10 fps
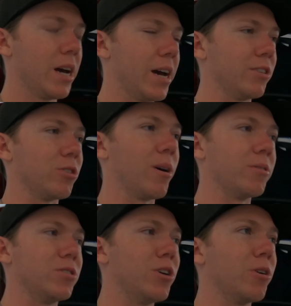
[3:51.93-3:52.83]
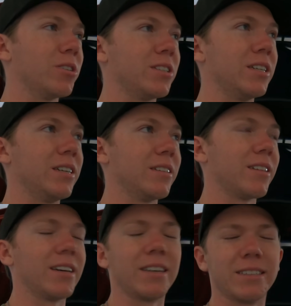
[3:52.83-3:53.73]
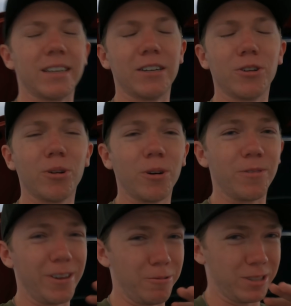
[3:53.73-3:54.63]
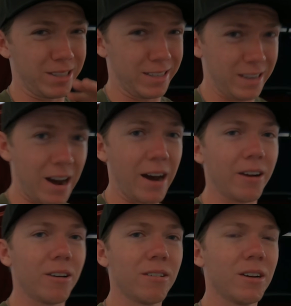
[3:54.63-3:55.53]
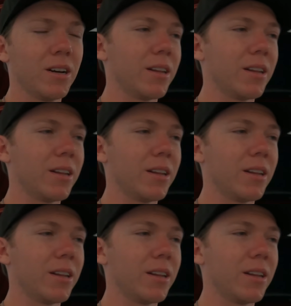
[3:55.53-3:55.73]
And so I was noticing, like I said, I don't know if it was the tire